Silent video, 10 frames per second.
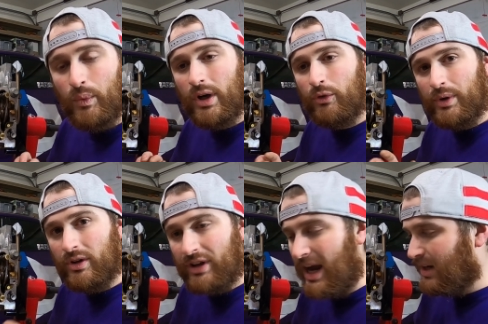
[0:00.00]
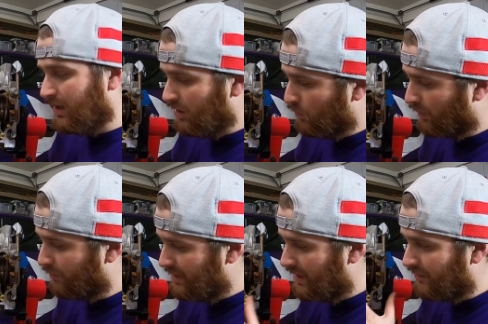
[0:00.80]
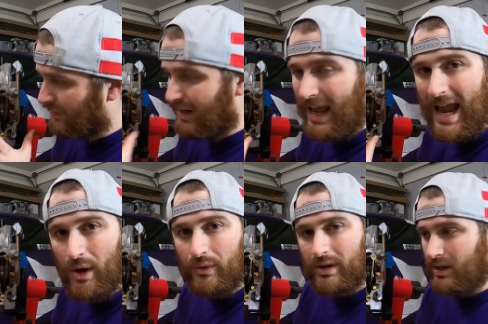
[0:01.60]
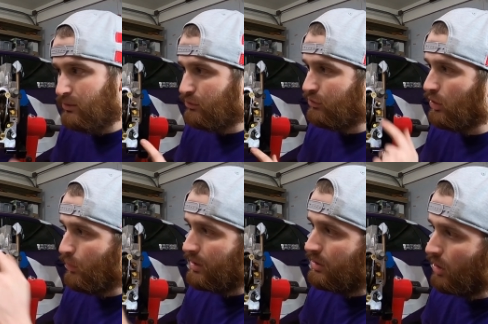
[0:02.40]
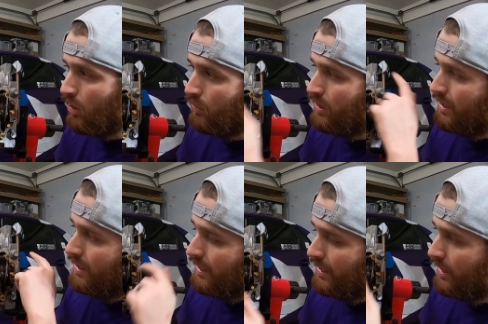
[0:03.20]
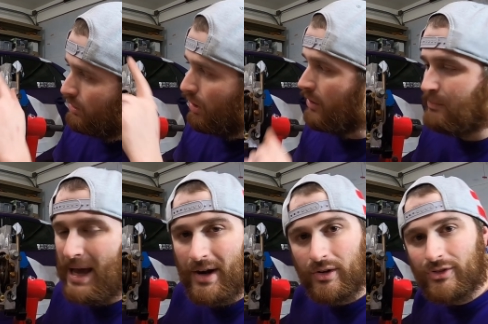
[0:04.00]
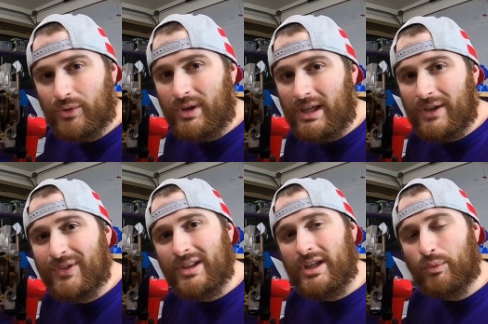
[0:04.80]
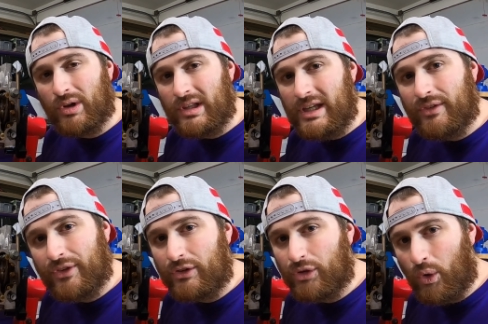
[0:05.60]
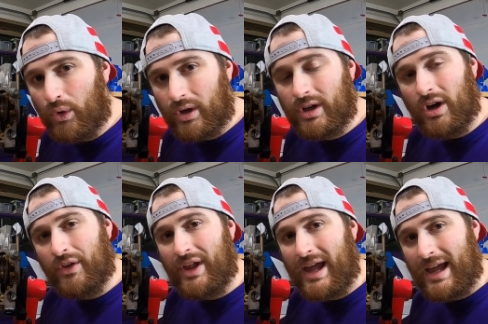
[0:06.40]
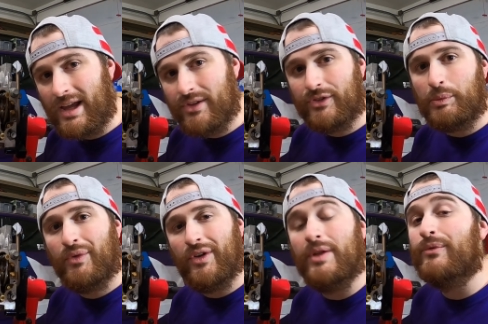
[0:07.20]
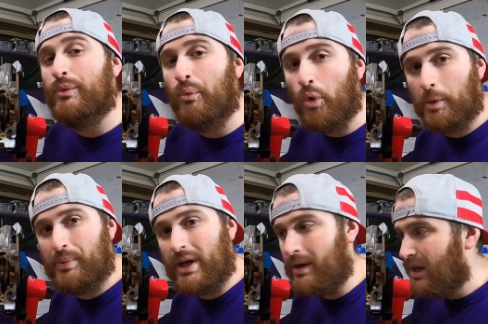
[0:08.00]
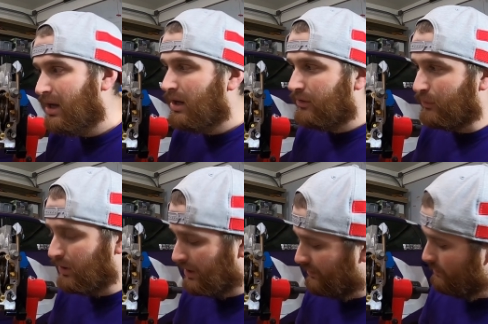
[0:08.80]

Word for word: whereas when you're tightening, you work from the inside out, and you still wanna go in a cross pattern to evenly release the torque on the heads to prevent them from warping. So what you're gonna